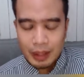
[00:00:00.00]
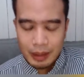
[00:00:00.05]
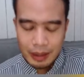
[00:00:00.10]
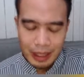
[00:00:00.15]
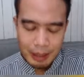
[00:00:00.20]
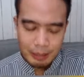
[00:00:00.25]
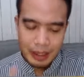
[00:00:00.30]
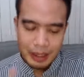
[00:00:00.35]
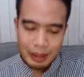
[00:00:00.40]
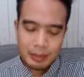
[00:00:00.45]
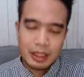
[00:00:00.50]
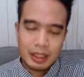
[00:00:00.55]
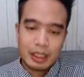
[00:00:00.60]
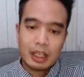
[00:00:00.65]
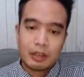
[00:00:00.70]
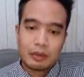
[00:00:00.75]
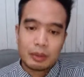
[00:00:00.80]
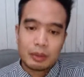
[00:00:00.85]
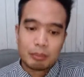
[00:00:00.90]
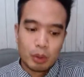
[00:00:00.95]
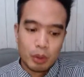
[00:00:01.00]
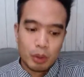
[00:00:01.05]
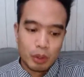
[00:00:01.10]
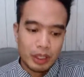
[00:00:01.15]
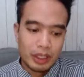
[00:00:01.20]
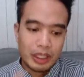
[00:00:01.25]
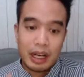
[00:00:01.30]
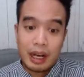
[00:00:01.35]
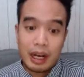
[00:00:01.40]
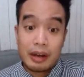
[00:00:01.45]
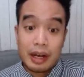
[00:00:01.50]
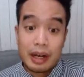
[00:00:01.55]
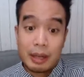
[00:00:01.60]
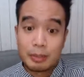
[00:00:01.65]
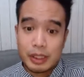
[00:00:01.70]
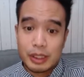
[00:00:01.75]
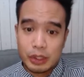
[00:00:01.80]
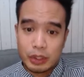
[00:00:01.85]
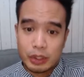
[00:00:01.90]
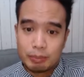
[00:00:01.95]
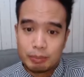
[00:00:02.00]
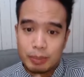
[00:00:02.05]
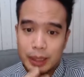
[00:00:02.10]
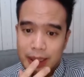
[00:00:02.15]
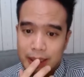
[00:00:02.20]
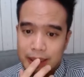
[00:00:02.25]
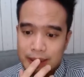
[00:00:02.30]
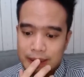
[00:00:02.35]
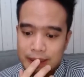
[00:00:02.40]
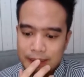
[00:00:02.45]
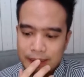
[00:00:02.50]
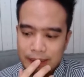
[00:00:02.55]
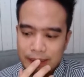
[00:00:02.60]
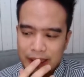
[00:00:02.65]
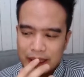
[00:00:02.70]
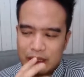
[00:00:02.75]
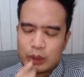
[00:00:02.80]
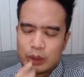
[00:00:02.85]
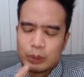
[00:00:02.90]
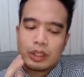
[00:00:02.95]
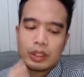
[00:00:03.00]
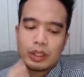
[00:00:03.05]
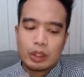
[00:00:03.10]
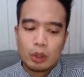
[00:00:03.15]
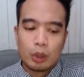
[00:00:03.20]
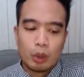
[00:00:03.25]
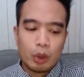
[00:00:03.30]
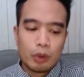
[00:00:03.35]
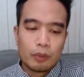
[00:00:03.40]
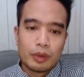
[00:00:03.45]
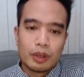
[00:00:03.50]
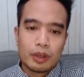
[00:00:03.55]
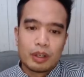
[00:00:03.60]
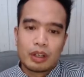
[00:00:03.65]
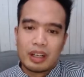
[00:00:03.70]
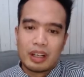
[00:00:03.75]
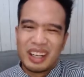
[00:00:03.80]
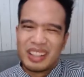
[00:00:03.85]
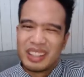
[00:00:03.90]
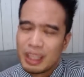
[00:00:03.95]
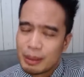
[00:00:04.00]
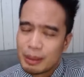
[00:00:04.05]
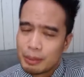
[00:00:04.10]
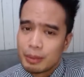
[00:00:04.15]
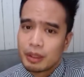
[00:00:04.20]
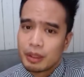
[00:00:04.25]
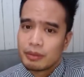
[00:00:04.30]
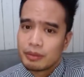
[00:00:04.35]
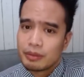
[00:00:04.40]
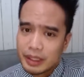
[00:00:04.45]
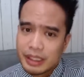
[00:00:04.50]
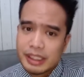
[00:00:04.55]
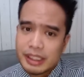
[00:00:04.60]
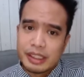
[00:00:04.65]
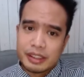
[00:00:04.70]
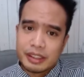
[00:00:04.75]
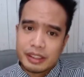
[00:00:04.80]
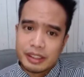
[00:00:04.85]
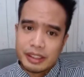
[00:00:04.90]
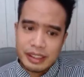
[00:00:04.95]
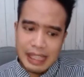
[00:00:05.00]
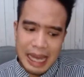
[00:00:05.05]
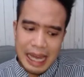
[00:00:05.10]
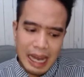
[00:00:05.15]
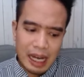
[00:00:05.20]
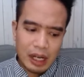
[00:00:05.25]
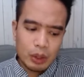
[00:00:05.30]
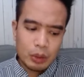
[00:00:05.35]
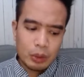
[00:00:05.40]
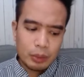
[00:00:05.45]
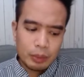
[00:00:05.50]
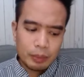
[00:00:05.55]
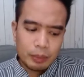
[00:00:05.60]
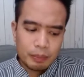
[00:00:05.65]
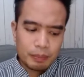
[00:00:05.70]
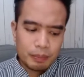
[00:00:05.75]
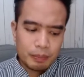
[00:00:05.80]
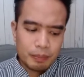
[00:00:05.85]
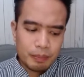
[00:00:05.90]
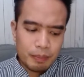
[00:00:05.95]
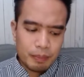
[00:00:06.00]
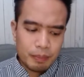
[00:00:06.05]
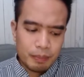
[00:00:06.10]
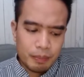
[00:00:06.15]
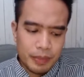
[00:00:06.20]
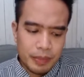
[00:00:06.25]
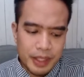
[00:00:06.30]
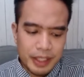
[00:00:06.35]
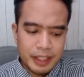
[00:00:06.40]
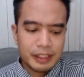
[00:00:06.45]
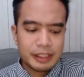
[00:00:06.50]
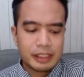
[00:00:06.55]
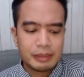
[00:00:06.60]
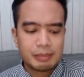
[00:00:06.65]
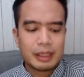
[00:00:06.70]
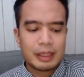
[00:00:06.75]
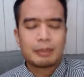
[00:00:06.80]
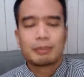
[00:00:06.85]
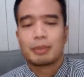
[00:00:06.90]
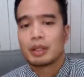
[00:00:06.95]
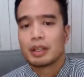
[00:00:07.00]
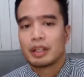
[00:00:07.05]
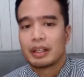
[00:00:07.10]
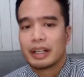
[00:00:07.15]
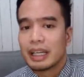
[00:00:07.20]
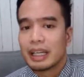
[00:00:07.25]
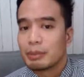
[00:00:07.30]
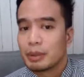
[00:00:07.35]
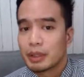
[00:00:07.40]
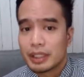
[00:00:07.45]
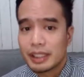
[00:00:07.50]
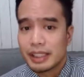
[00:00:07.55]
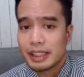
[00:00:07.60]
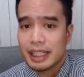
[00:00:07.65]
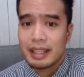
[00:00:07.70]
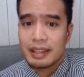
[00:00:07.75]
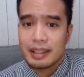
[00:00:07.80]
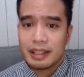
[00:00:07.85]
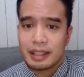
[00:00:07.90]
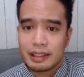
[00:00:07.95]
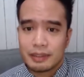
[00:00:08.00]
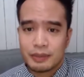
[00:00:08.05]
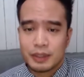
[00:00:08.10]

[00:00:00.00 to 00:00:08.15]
I'm going to cover more in another episode, but I do want to go over a number of reasons how these people are able to say things.